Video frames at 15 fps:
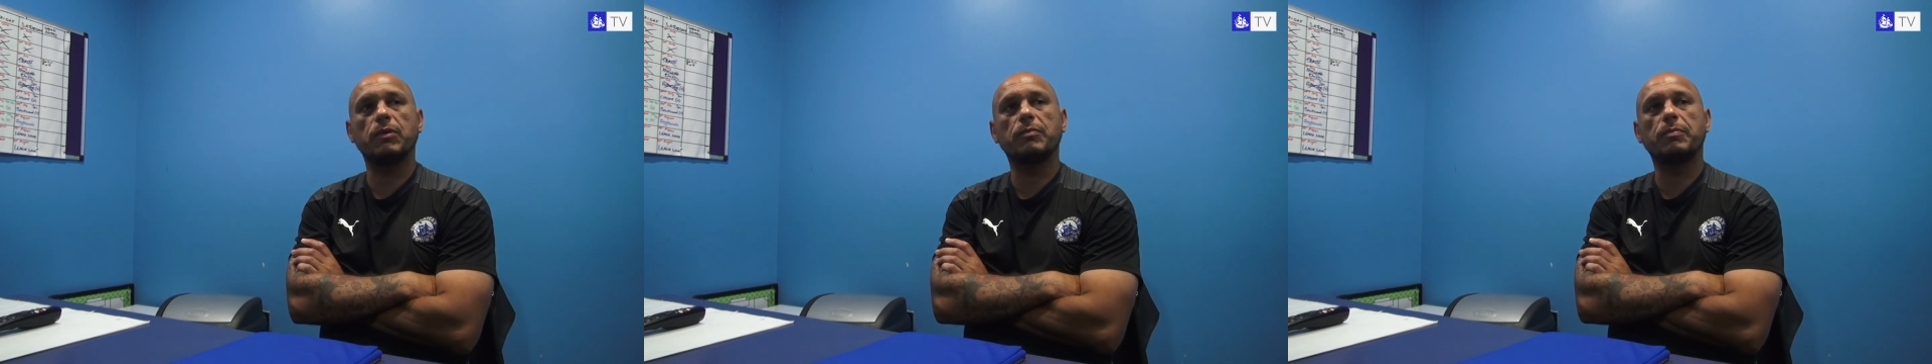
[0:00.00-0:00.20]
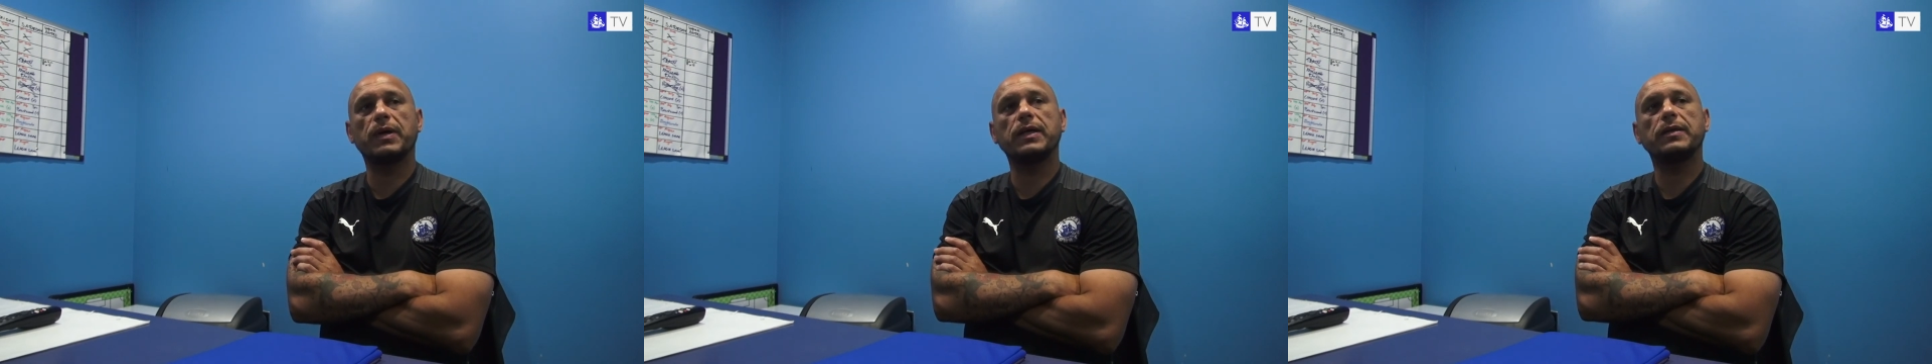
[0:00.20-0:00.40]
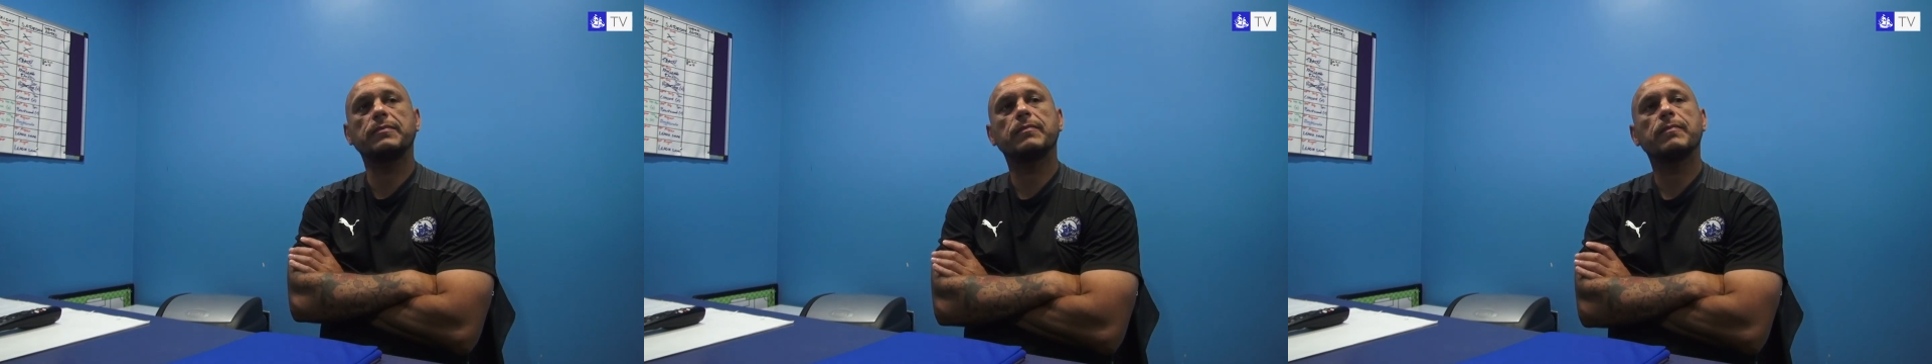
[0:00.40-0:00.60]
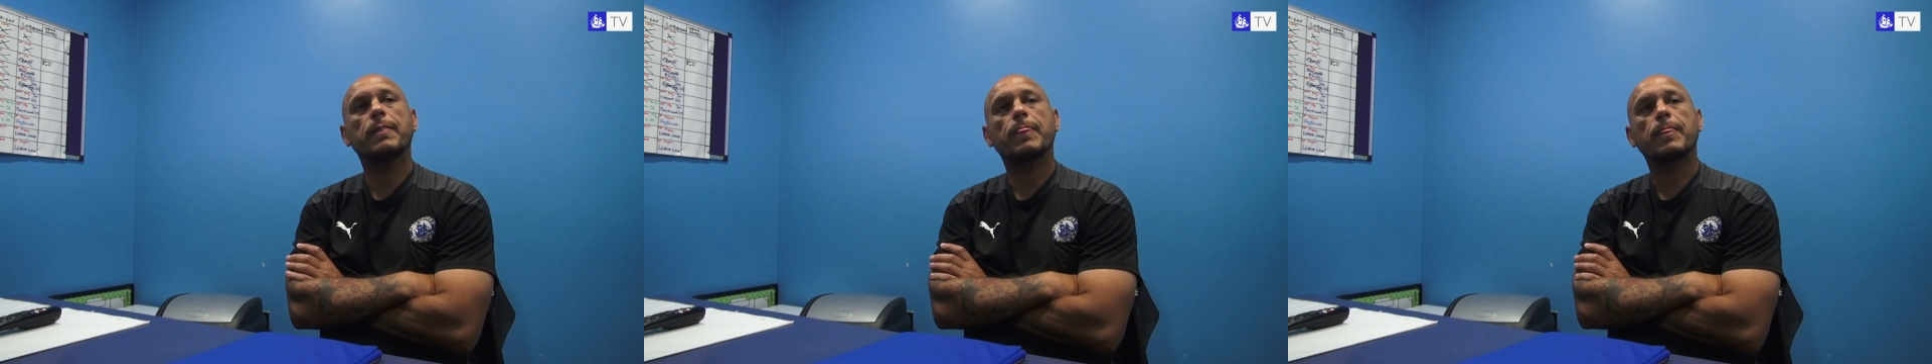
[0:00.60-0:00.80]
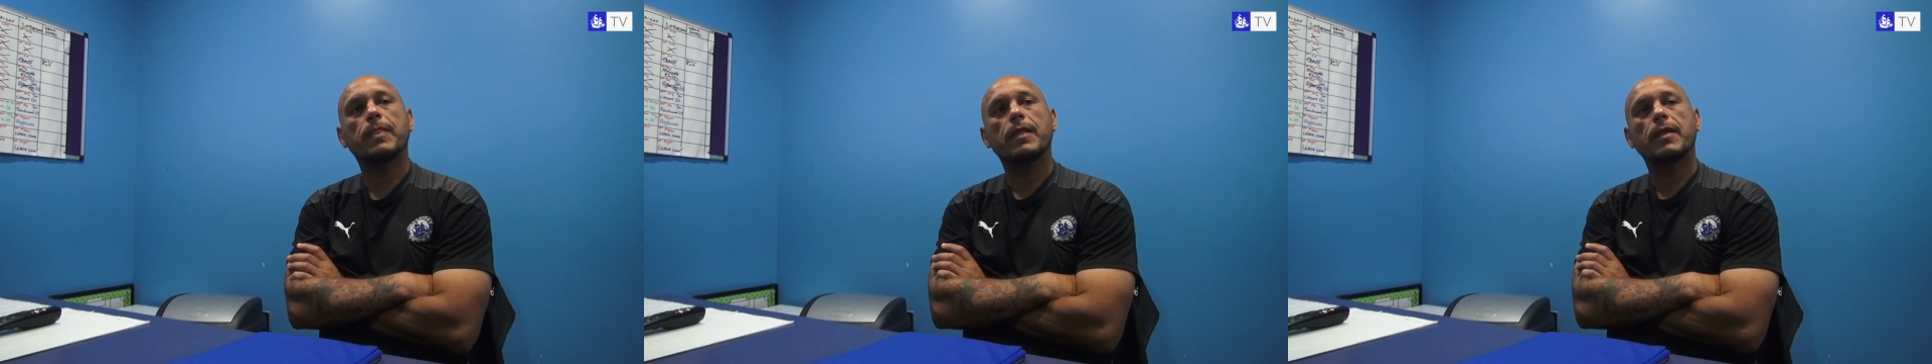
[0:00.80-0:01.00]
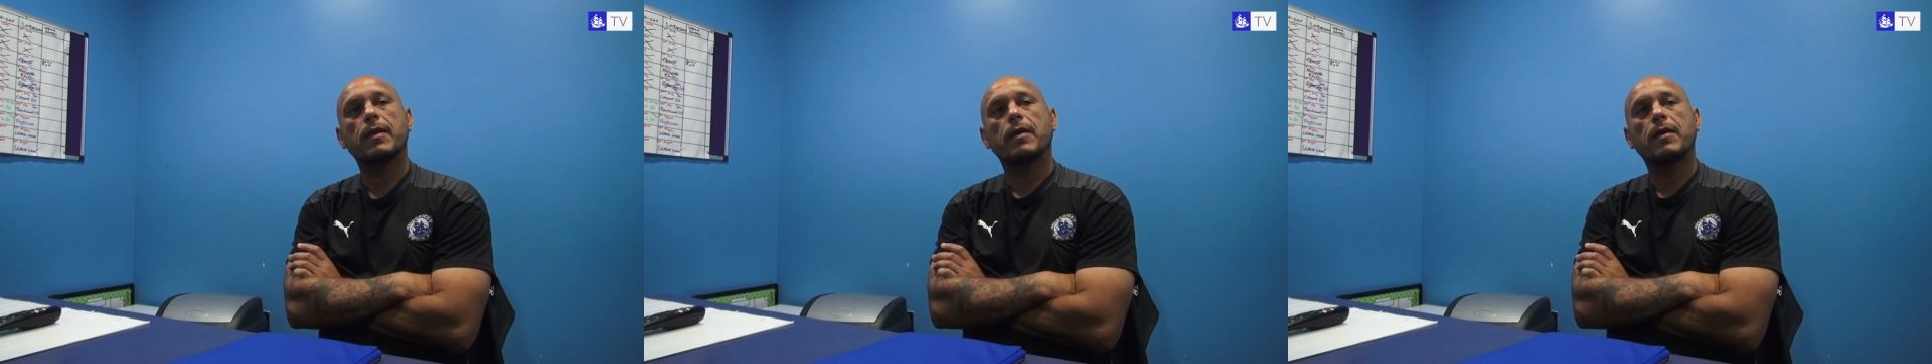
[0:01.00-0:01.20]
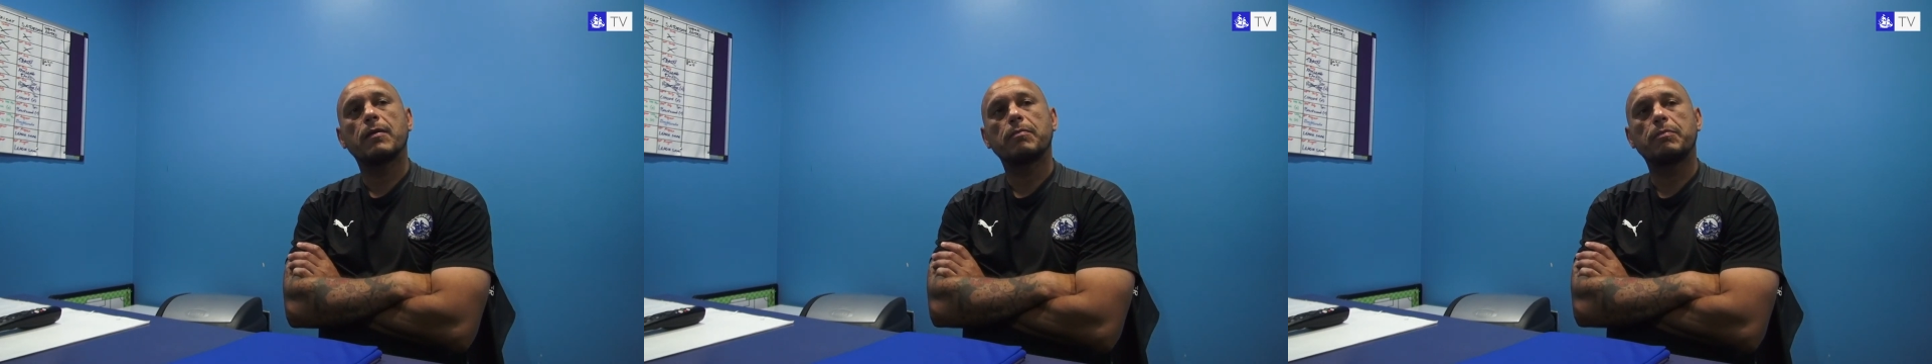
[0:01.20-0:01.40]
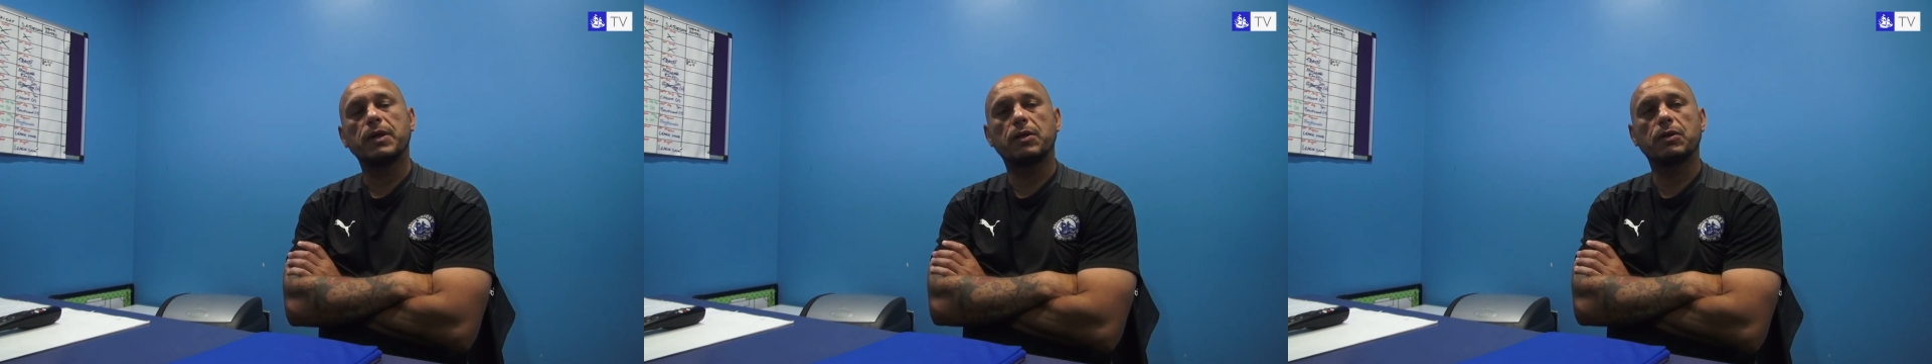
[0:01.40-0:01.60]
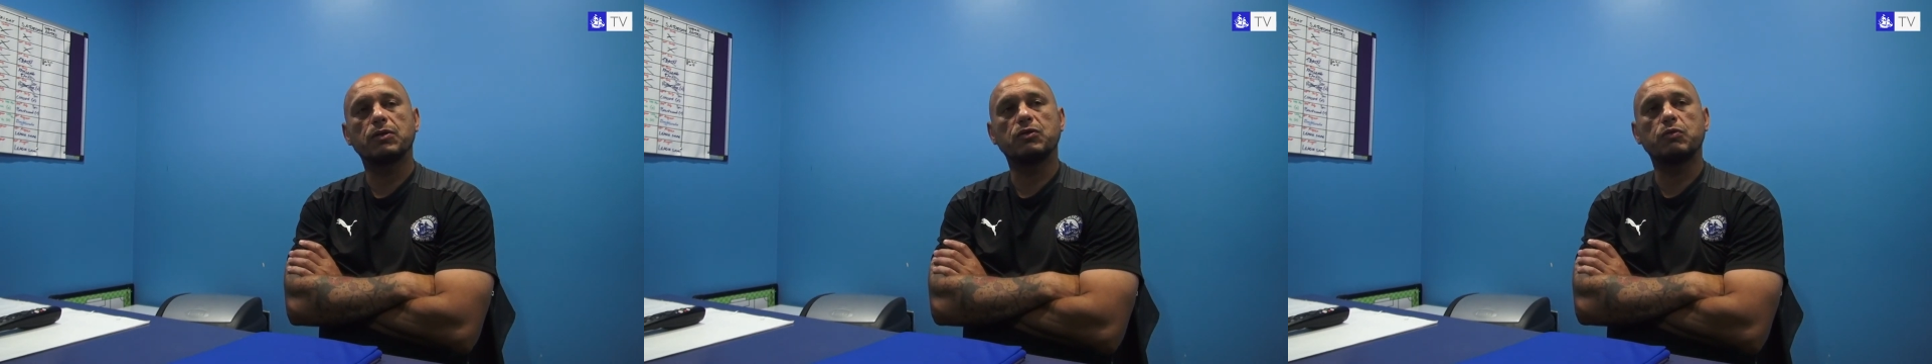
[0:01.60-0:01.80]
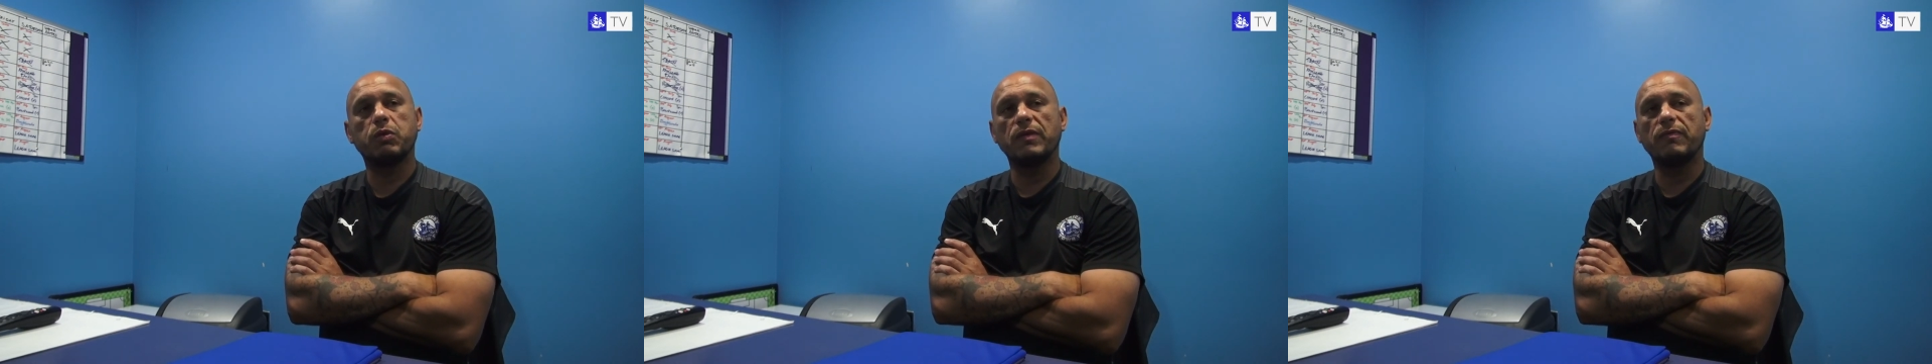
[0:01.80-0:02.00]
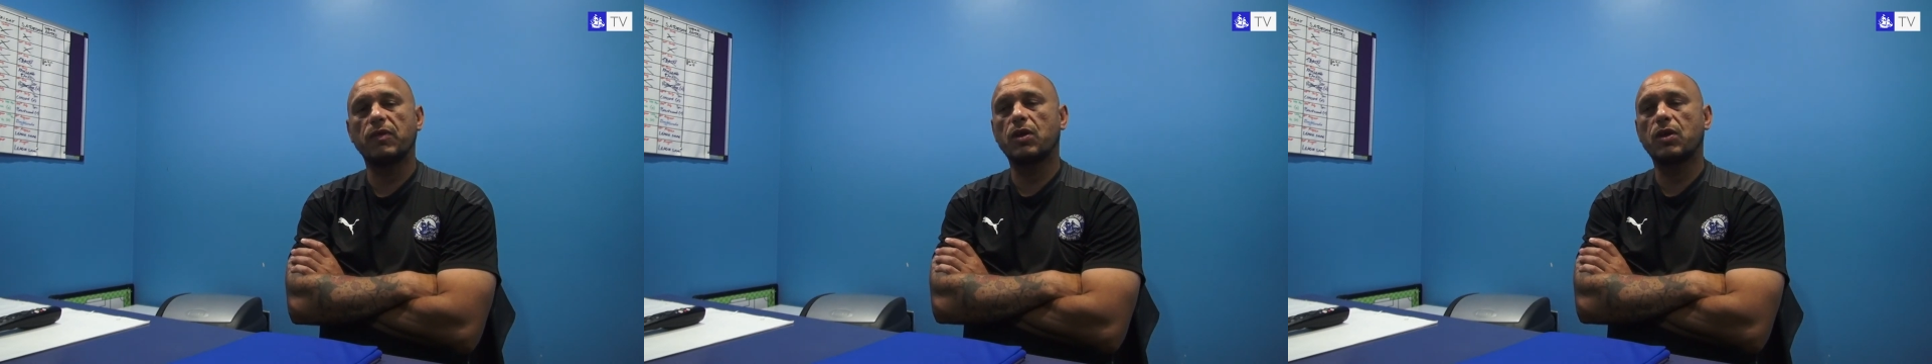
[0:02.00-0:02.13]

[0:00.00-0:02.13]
would be, because we've